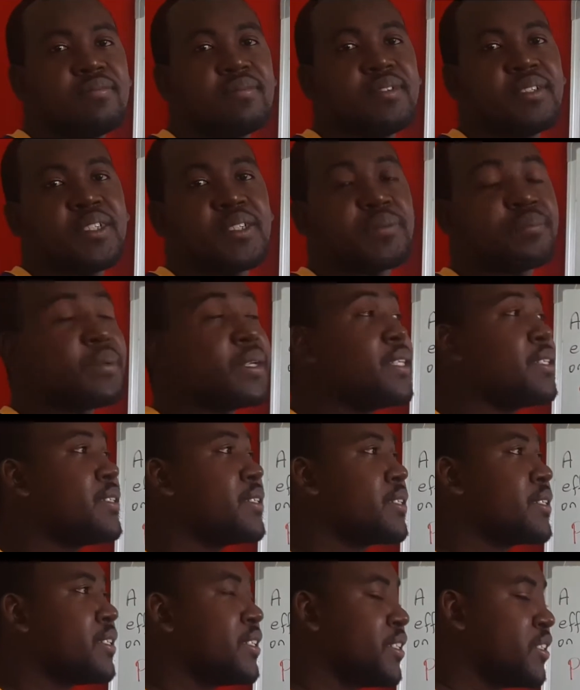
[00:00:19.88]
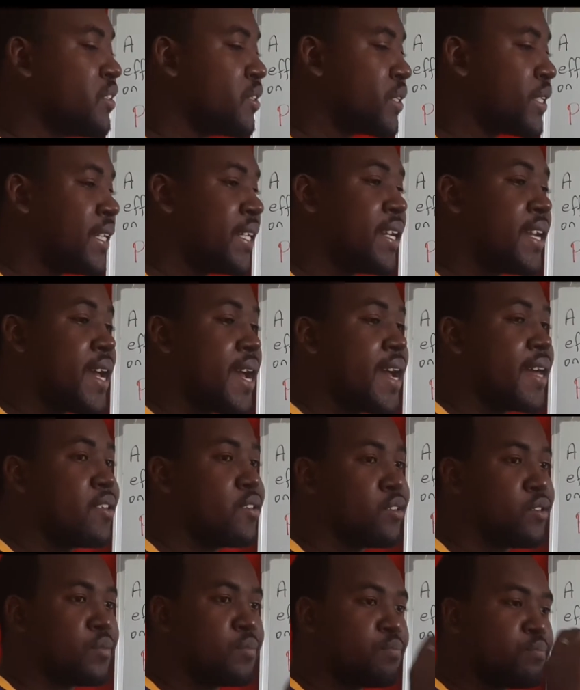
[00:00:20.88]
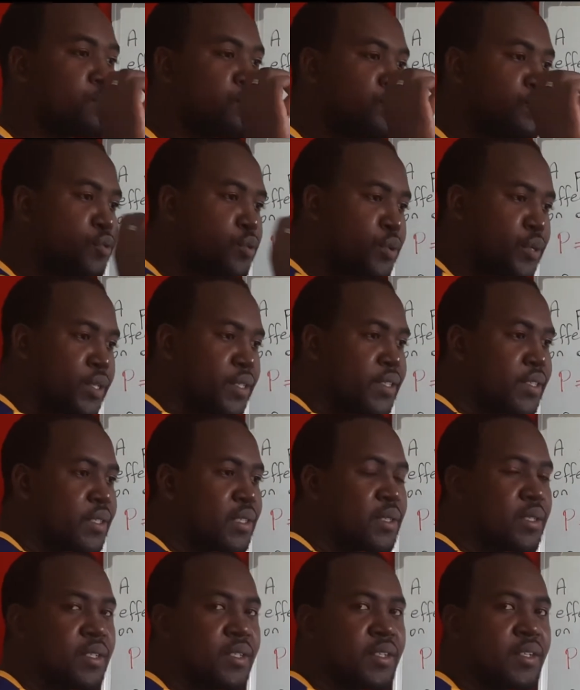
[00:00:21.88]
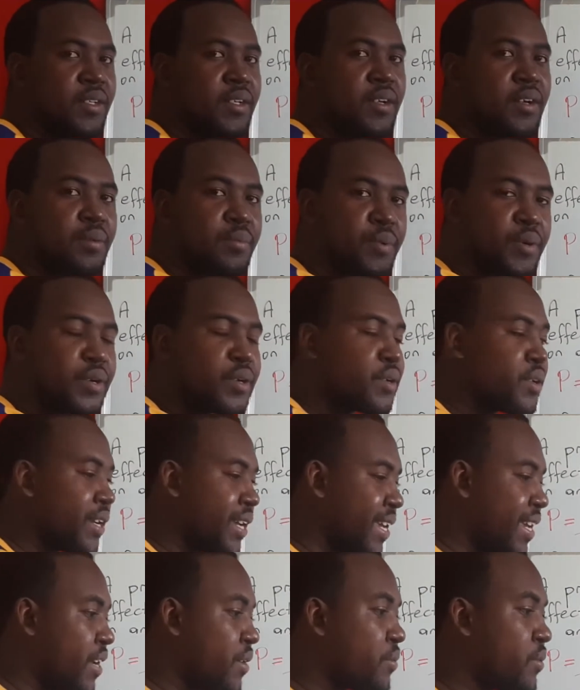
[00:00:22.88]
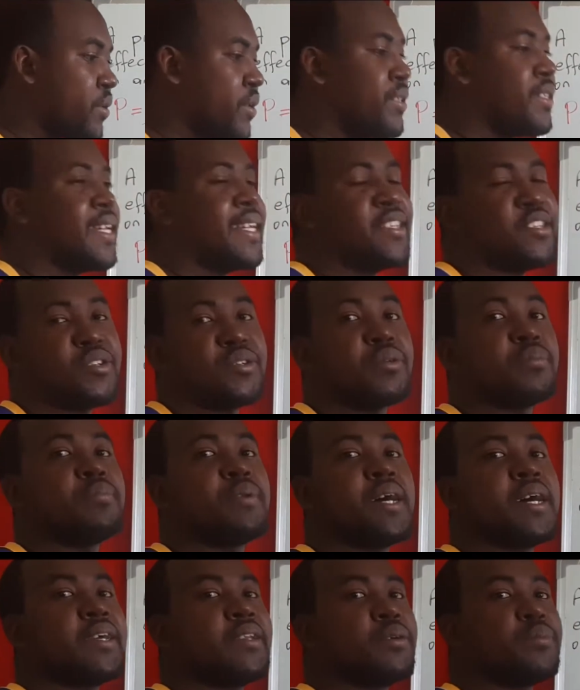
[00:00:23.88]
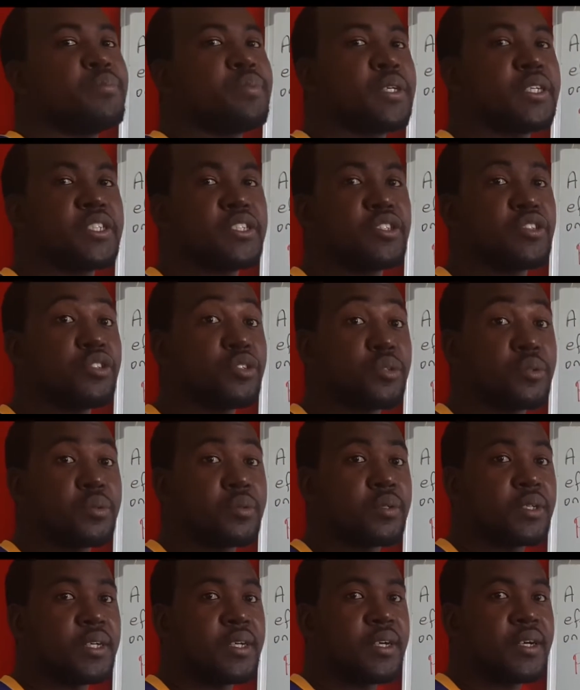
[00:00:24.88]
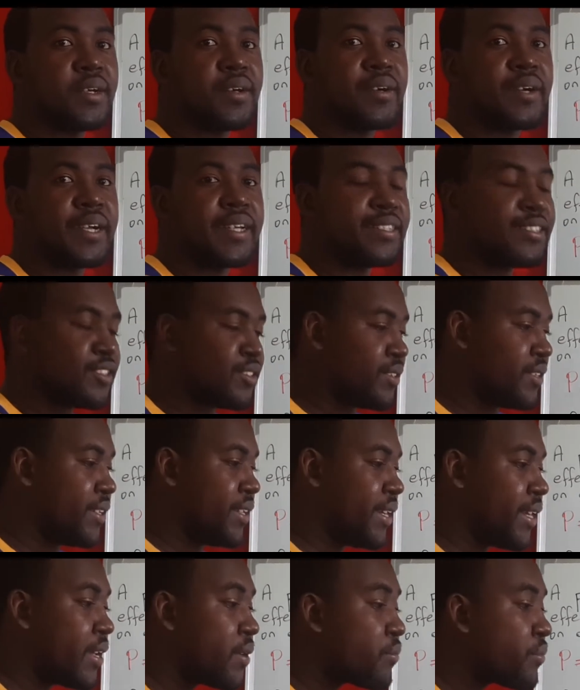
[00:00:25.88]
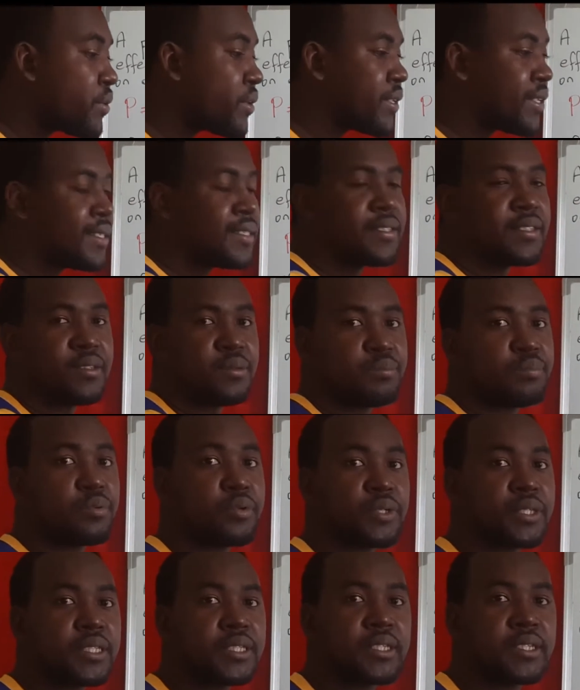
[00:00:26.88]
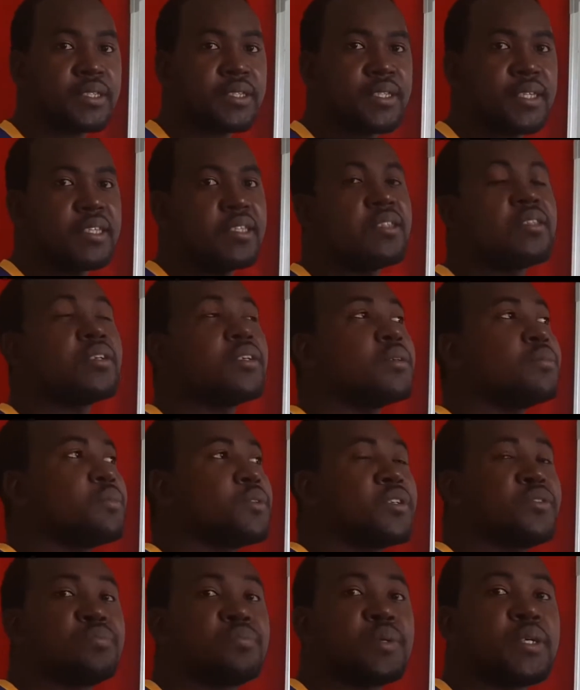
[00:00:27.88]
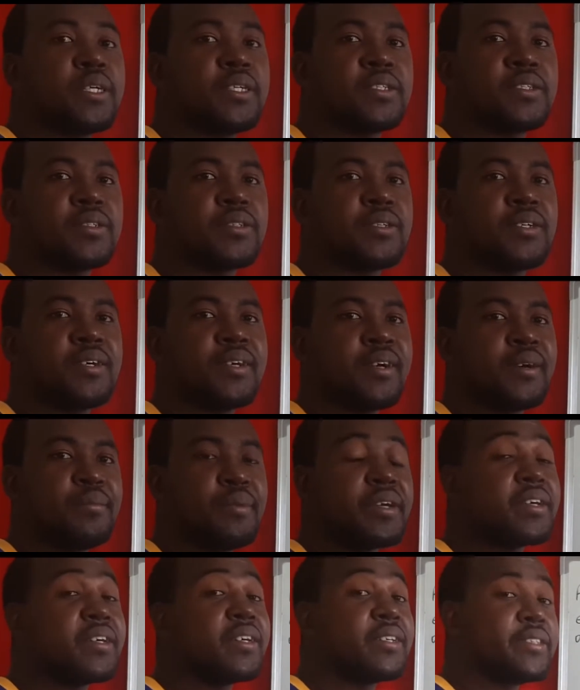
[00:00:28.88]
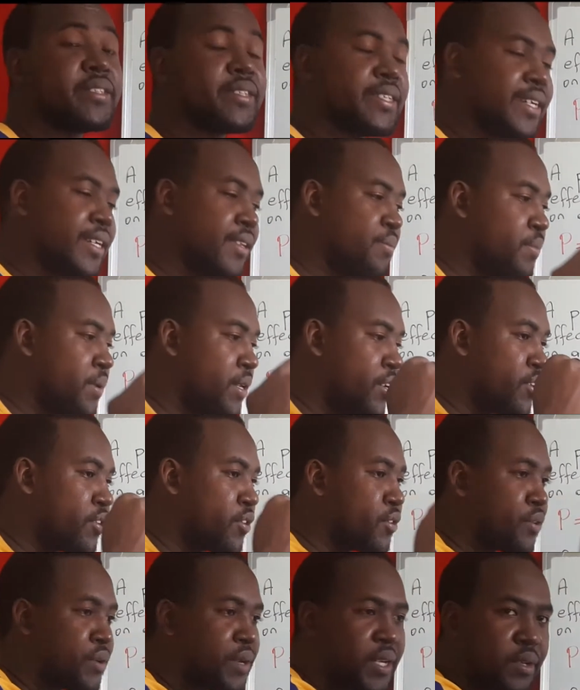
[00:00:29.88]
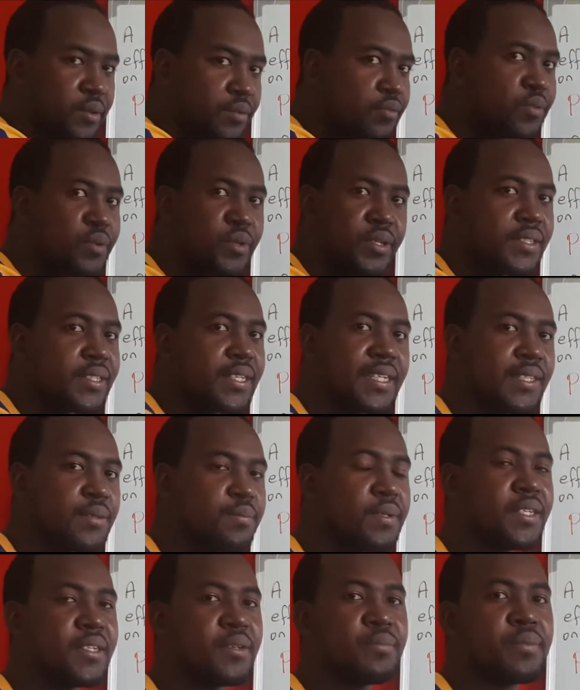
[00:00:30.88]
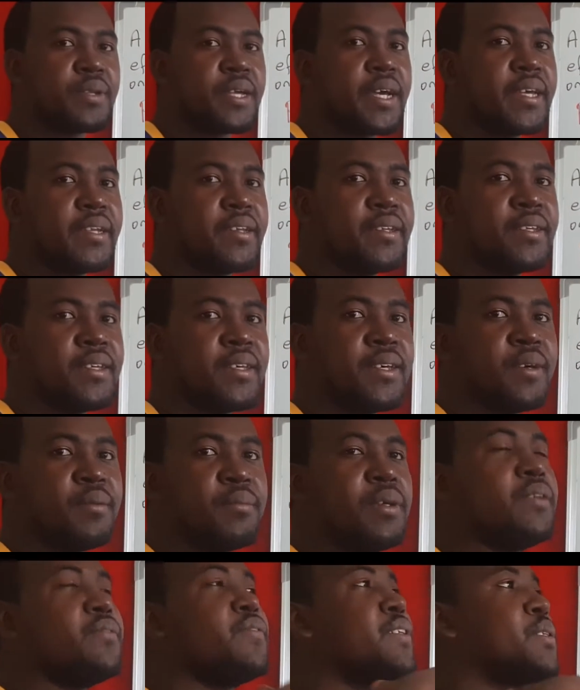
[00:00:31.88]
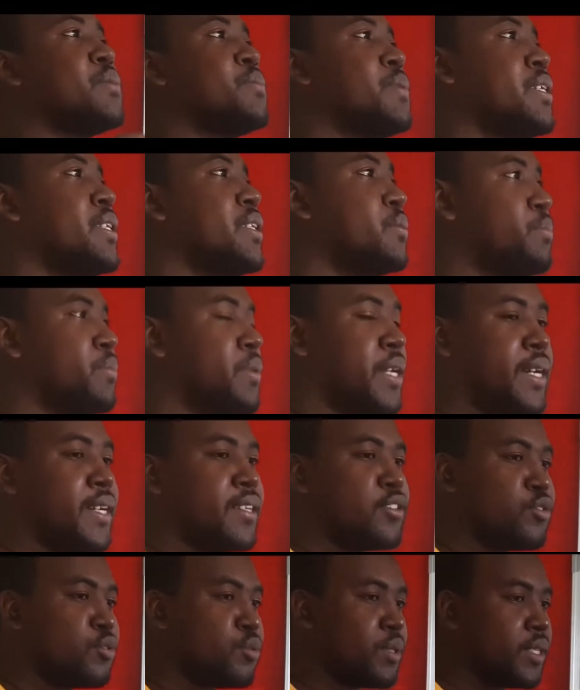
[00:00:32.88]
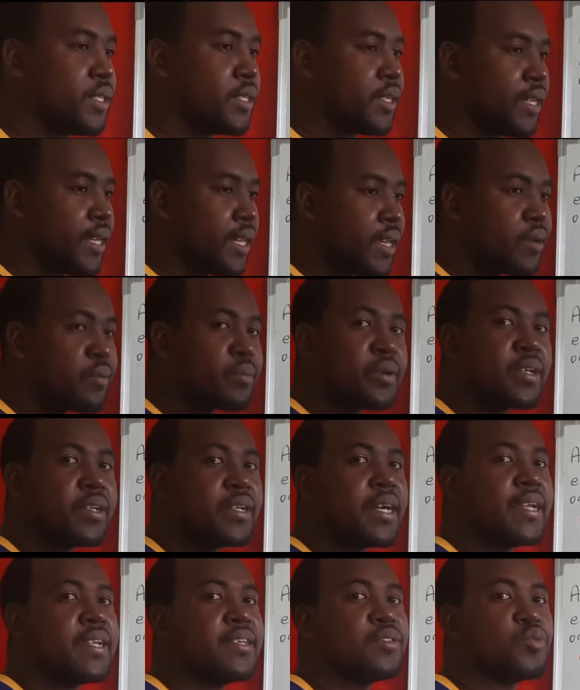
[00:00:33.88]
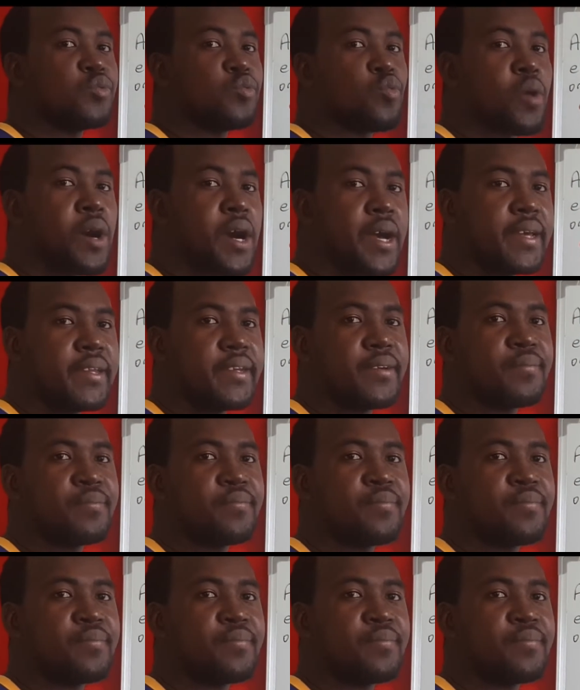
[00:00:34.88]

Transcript: you're basically looking at the force per area that you're applying the pressure to, right? So the area is important in terms of pressure because it can be a great force that's being applied but if it's being applied to an area that is wide,